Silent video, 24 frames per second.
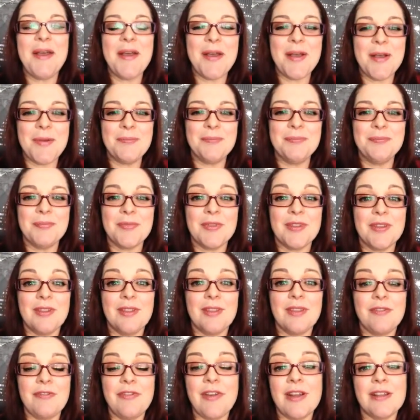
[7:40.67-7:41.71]

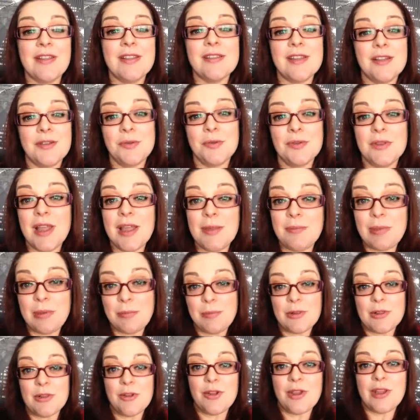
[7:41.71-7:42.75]
the fact is I don't like
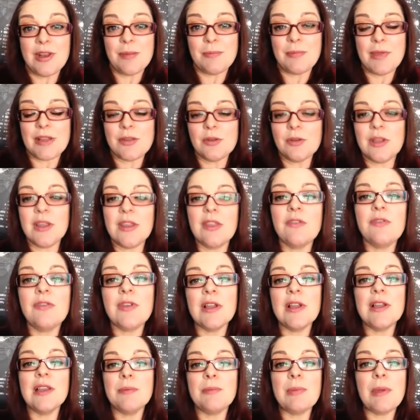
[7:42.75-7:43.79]
people looking at me. I don't like the
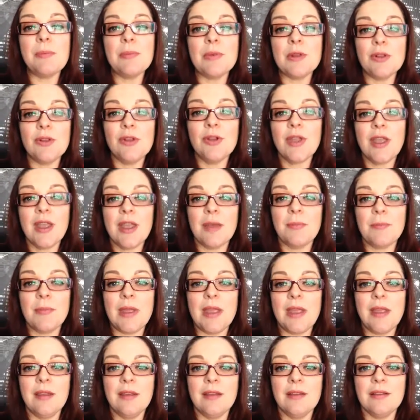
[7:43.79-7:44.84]
feeling that people are looking at
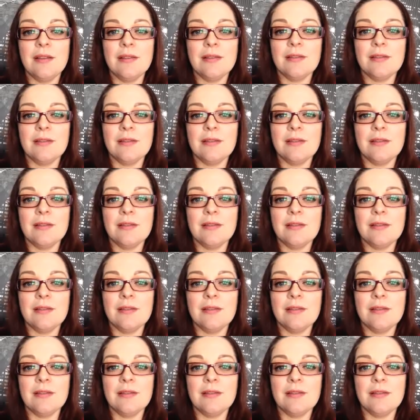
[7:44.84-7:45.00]
me.